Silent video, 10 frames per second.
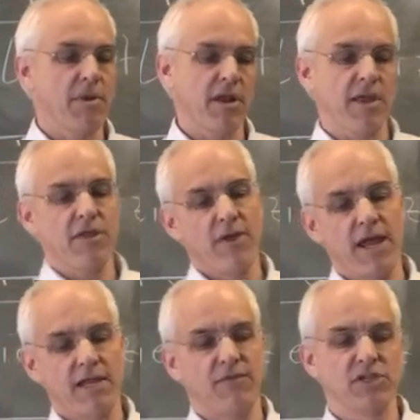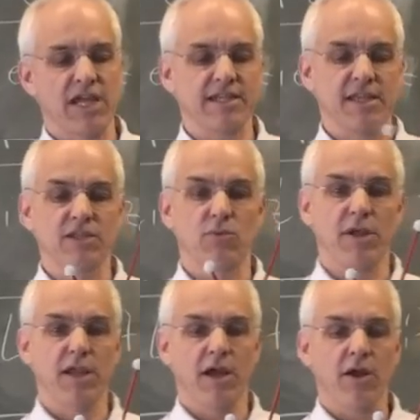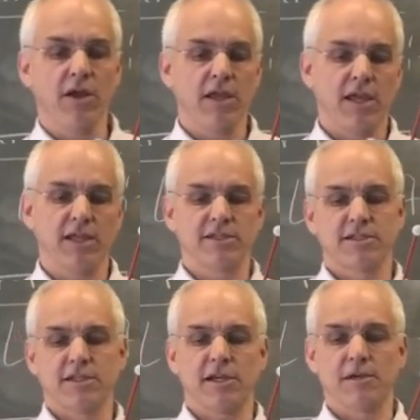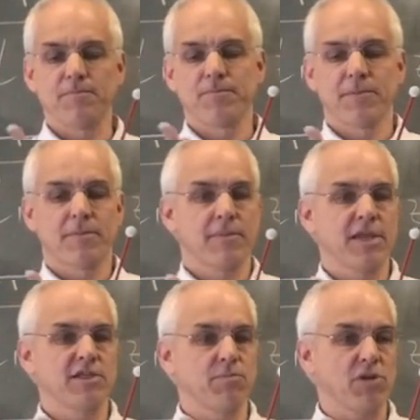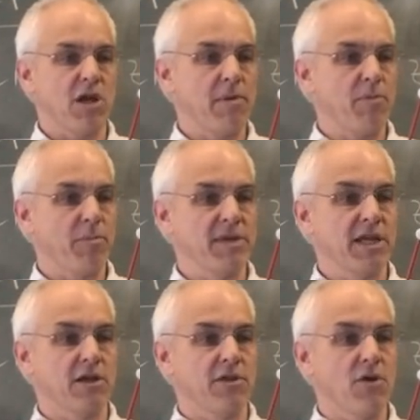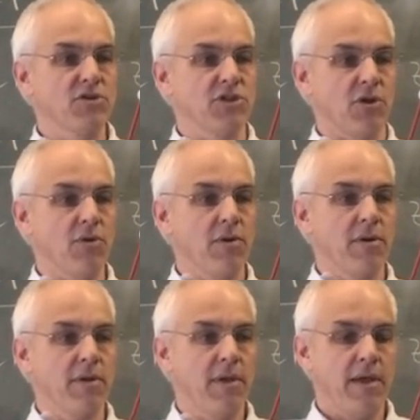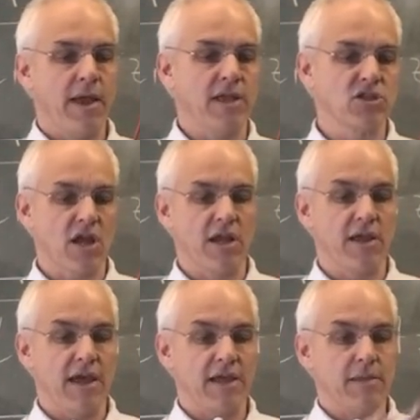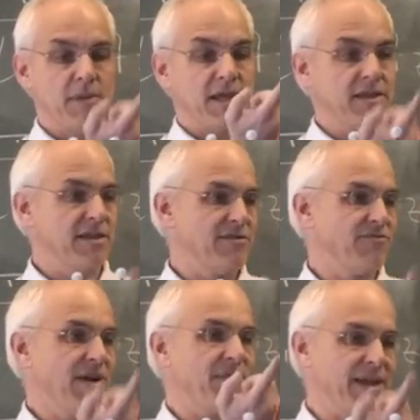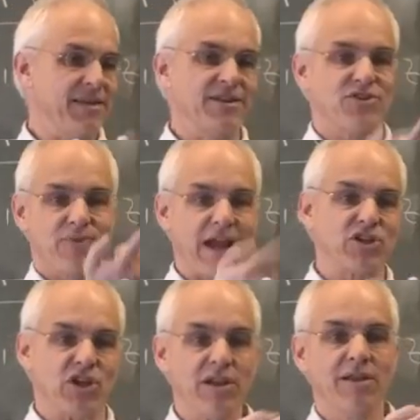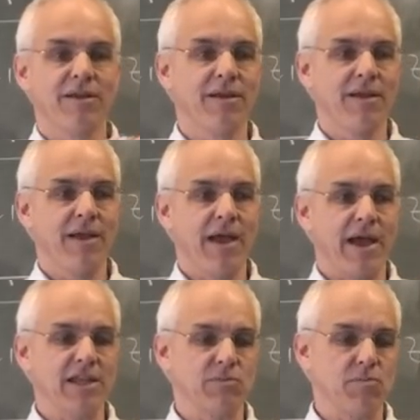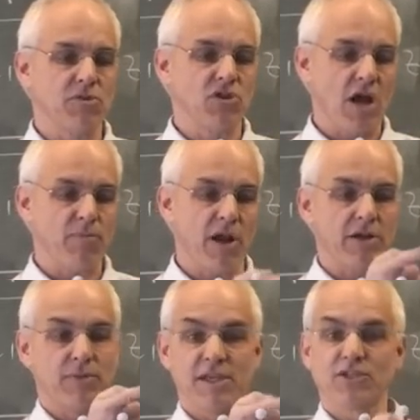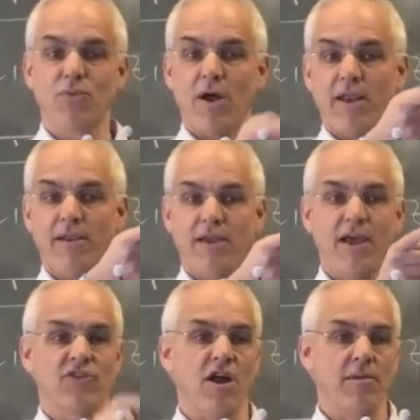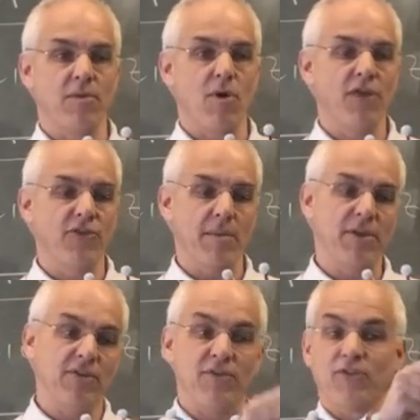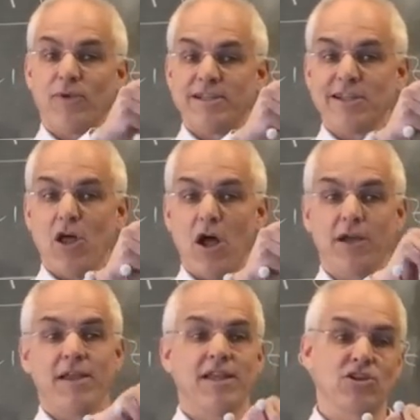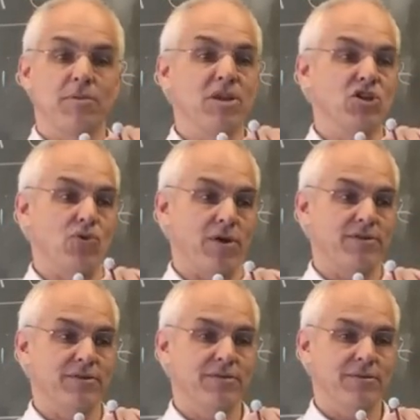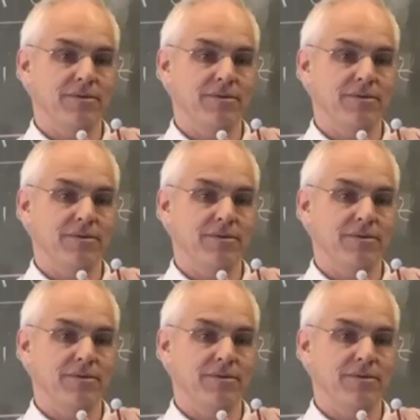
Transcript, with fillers: But on the other hand, if we take, say, this one here, it's, um, it's got to be perpendicular to those two. And it's got to be in, roughly in this direction. And this dot product with this one has got to be 1. So that means if this one is long, then it's going to be short.